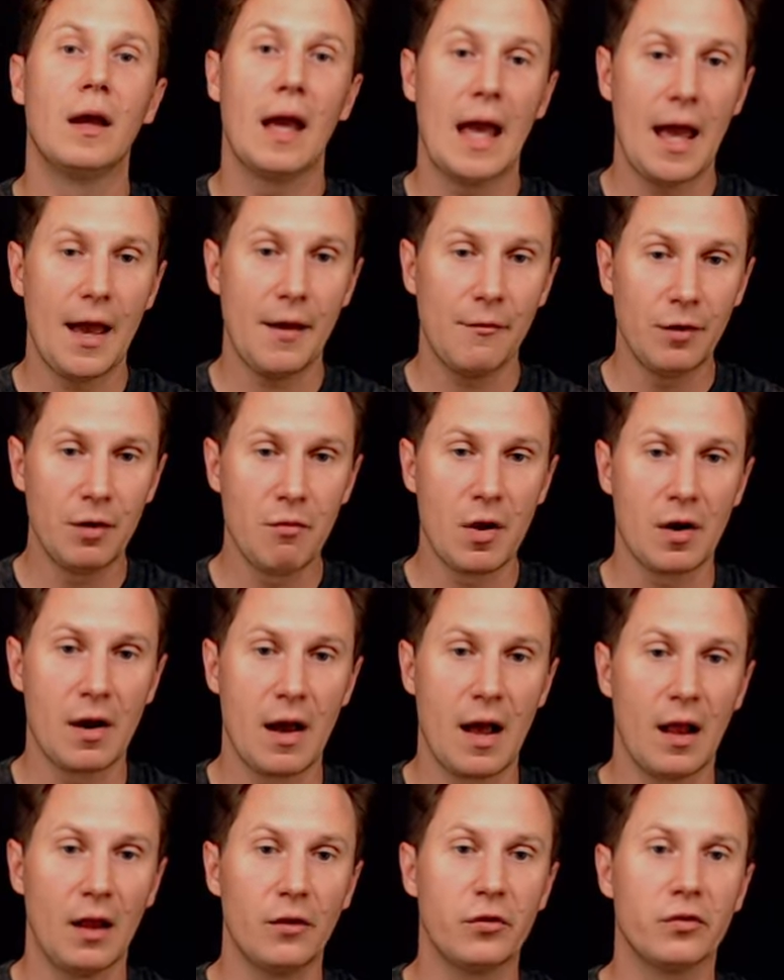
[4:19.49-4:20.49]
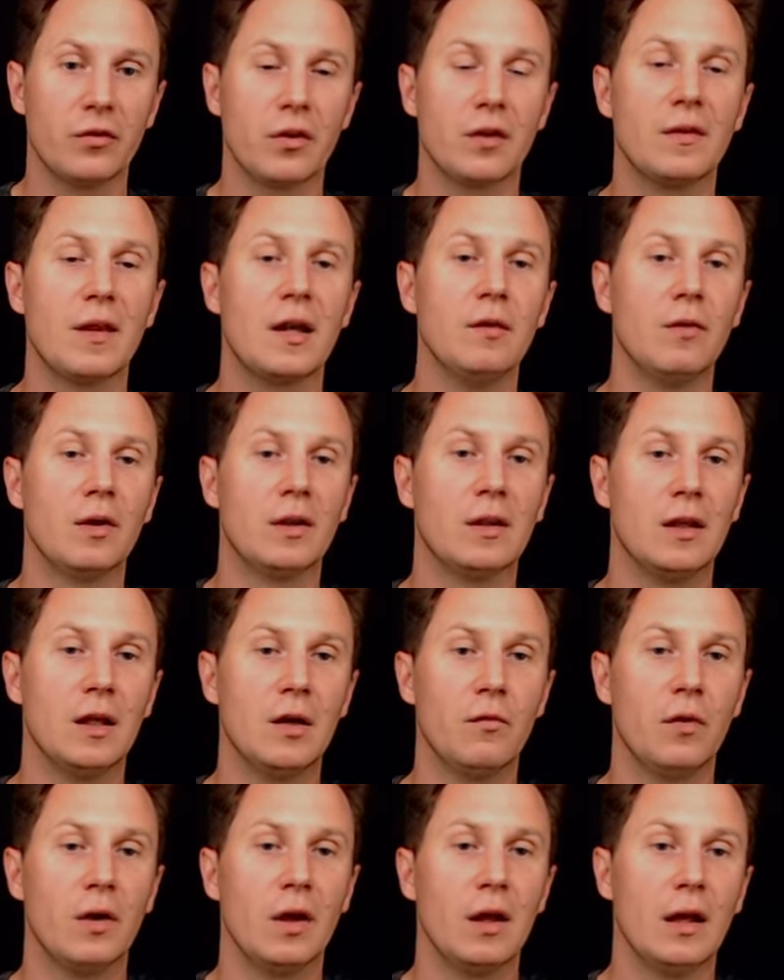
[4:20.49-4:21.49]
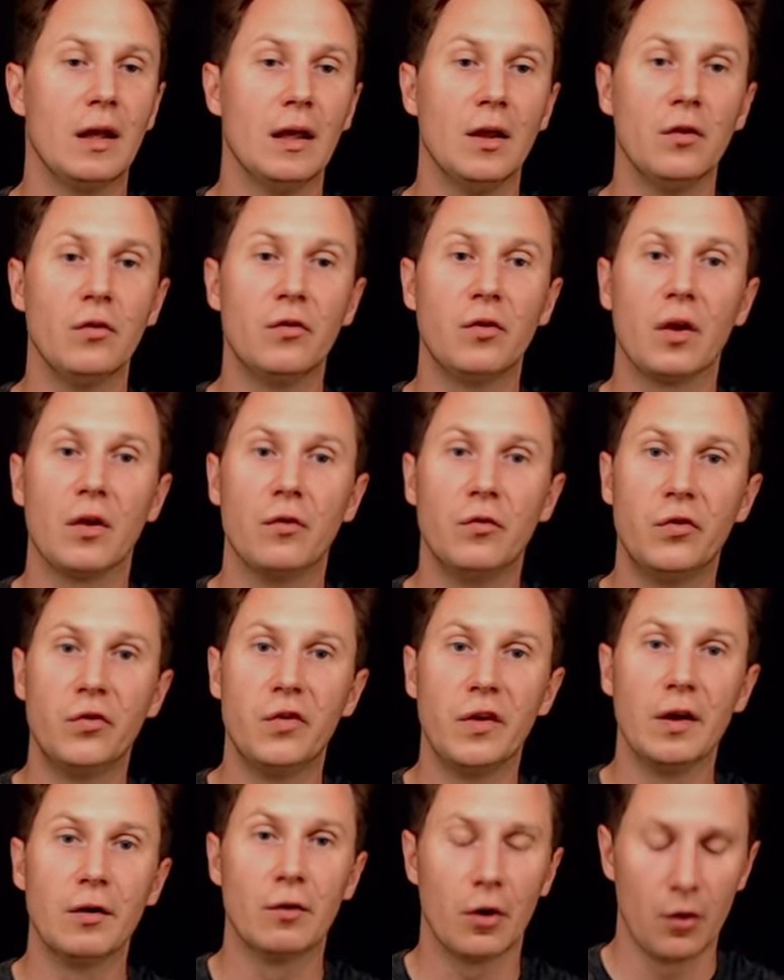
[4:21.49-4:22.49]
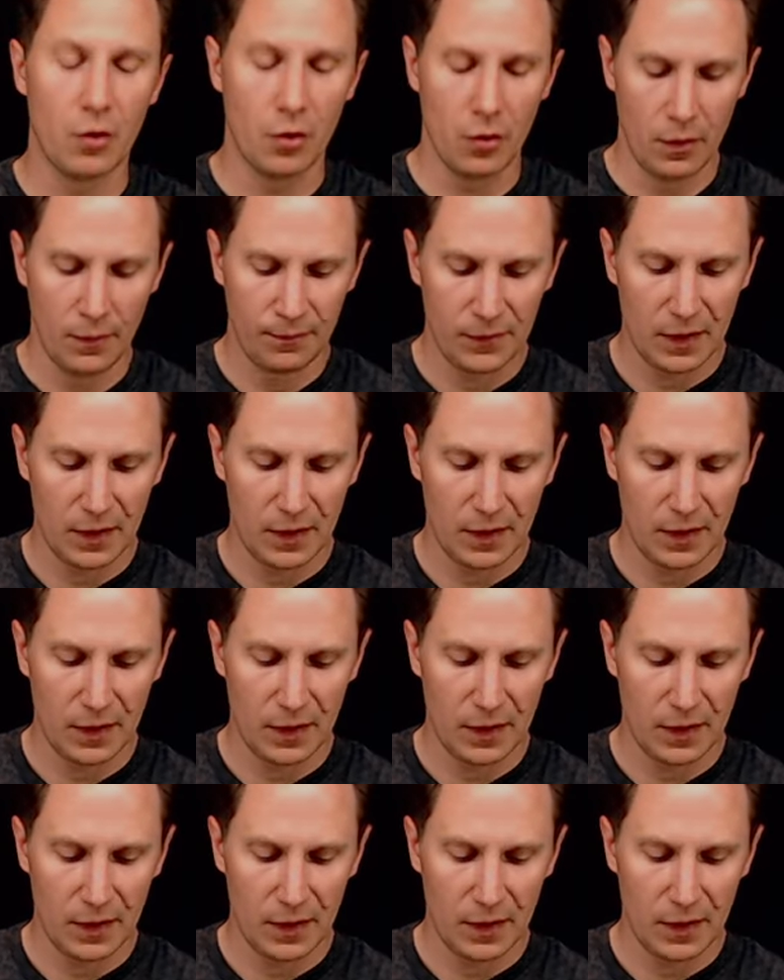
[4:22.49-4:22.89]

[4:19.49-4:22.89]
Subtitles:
Everywhere else, the derivative is 0.